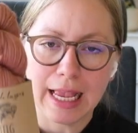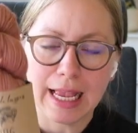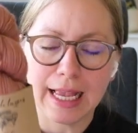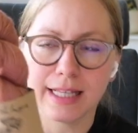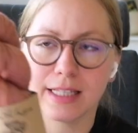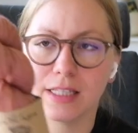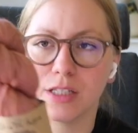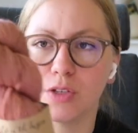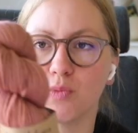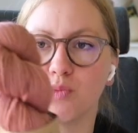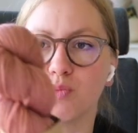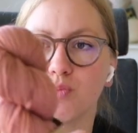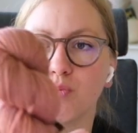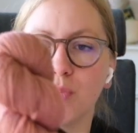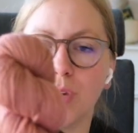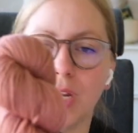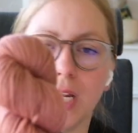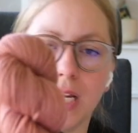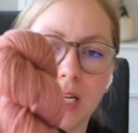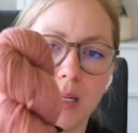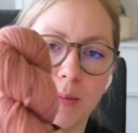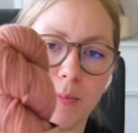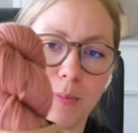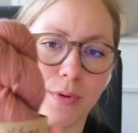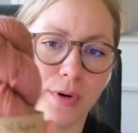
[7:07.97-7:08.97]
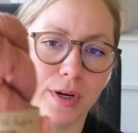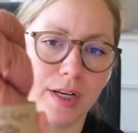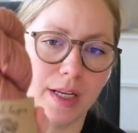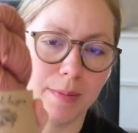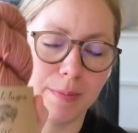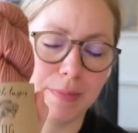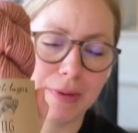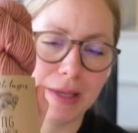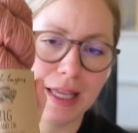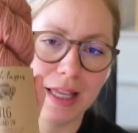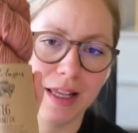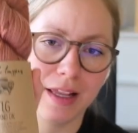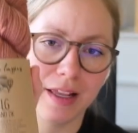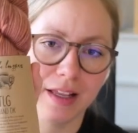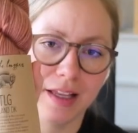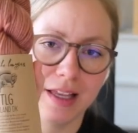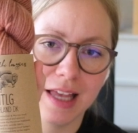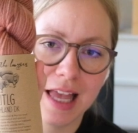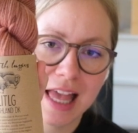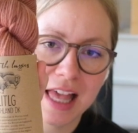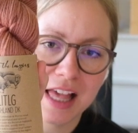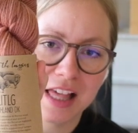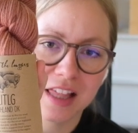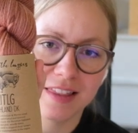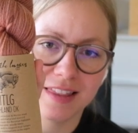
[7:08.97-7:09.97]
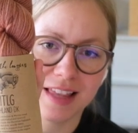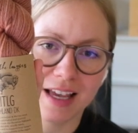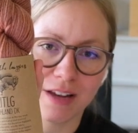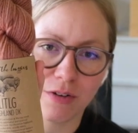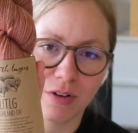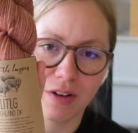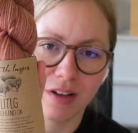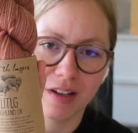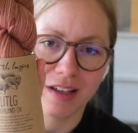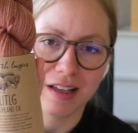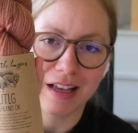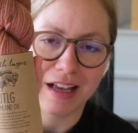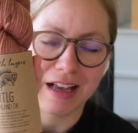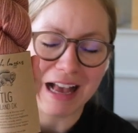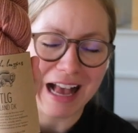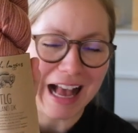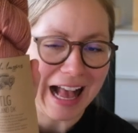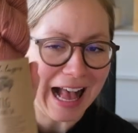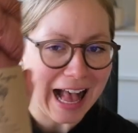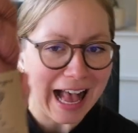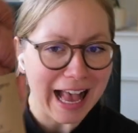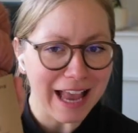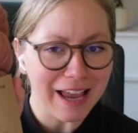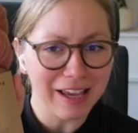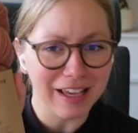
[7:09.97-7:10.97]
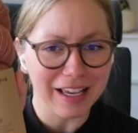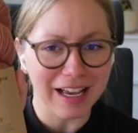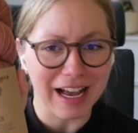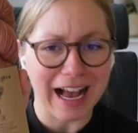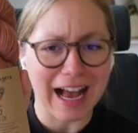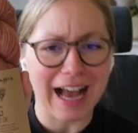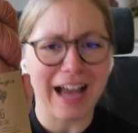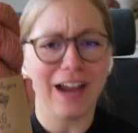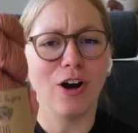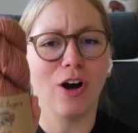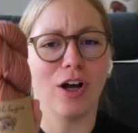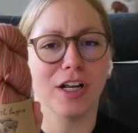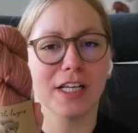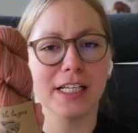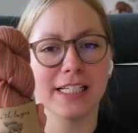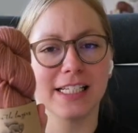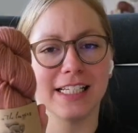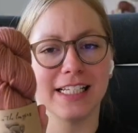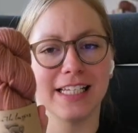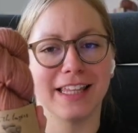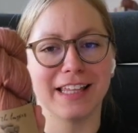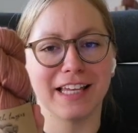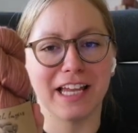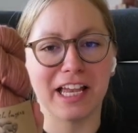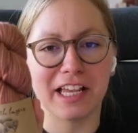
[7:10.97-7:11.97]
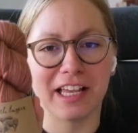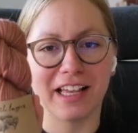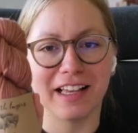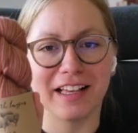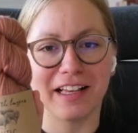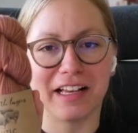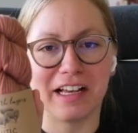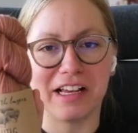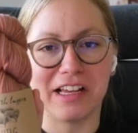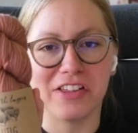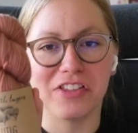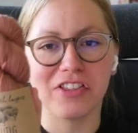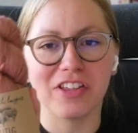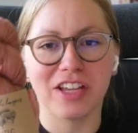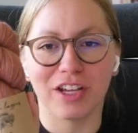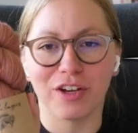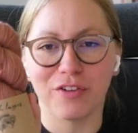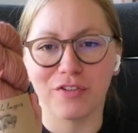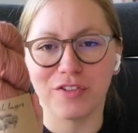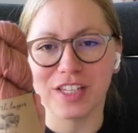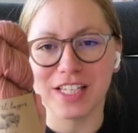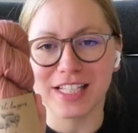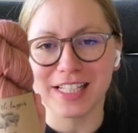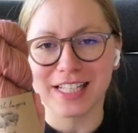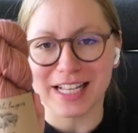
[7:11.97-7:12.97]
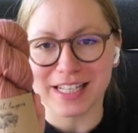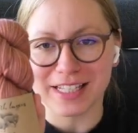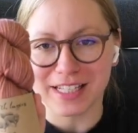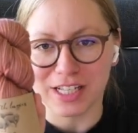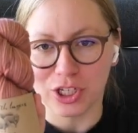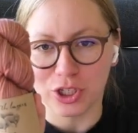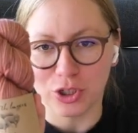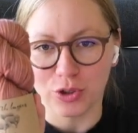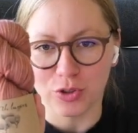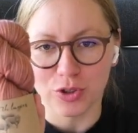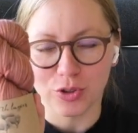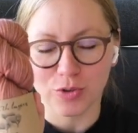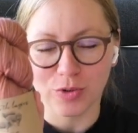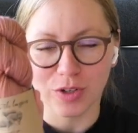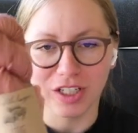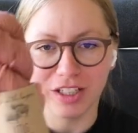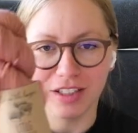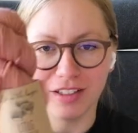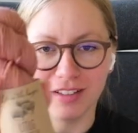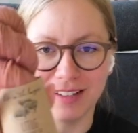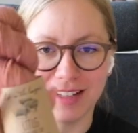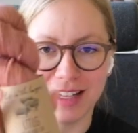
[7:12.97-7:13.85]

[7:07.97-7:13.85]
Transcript: It's a really pretty pink that I honestly think of this as a neutral.